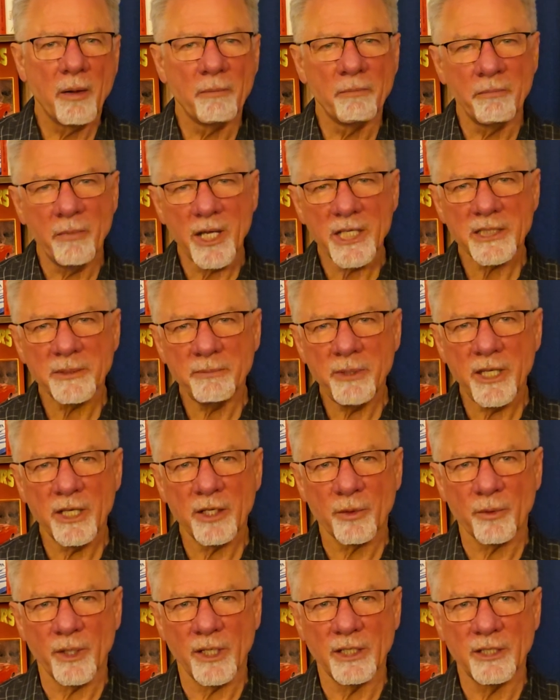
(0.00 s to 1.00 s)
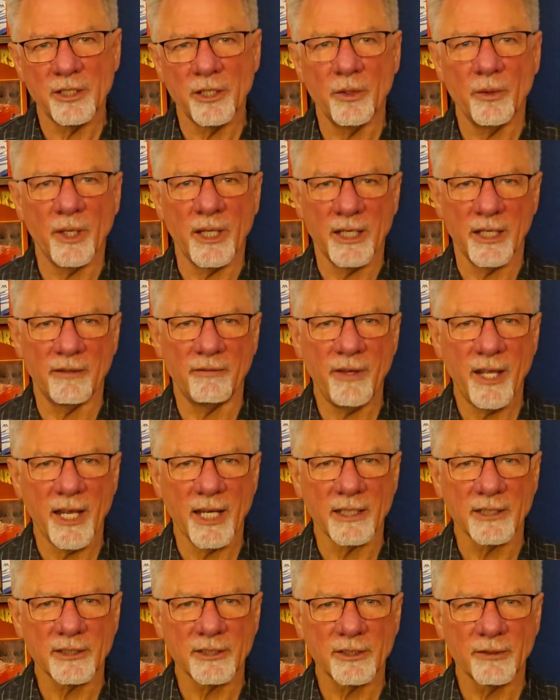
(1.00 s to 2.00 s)
must be agreed to in
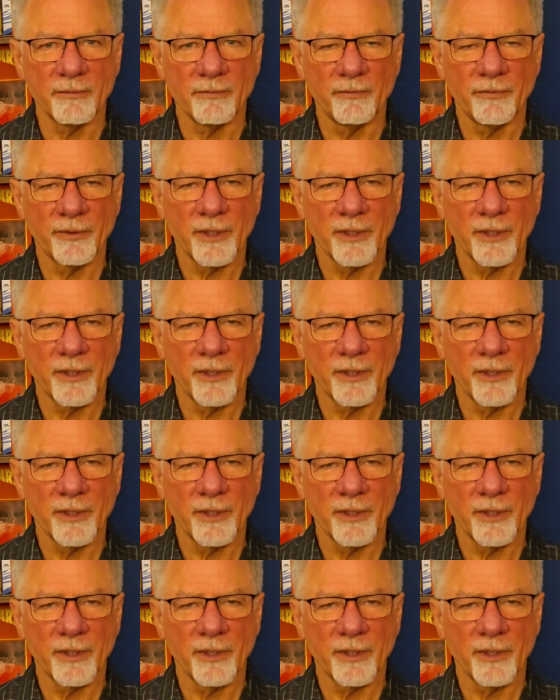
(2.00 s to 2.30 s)
advance.